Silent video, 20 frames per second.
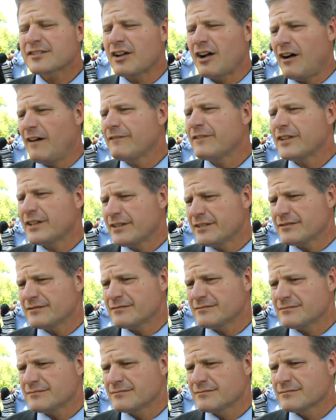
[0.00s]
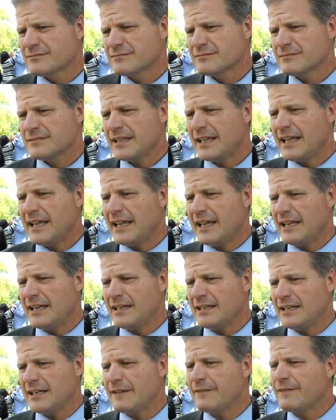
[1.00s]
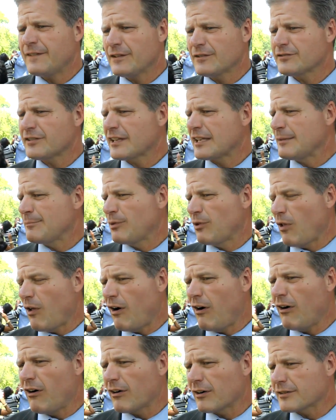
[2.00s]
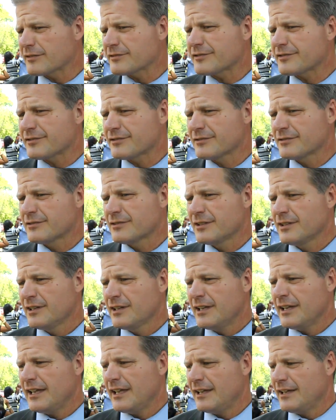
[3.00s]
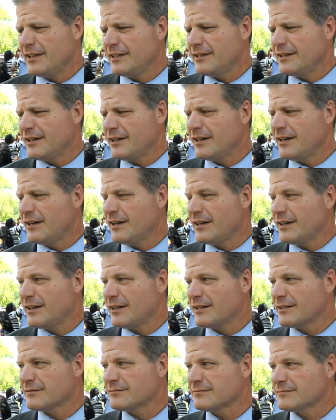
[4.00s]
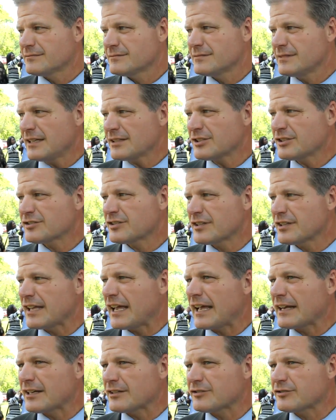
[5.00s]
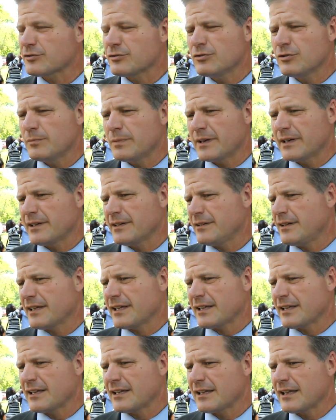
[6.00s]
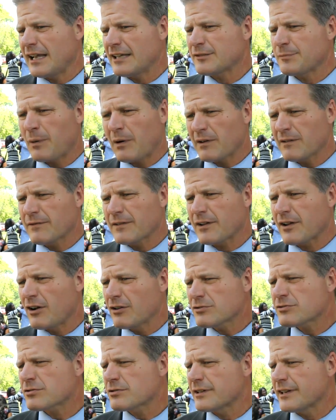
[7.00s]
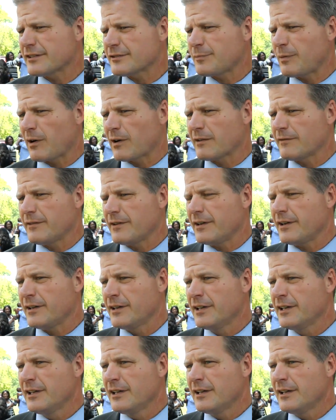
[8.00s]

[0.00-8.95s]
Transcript: is confident and he feels like he belongs in uh, not just in, at a school, but it, like as part of a country, as part of a,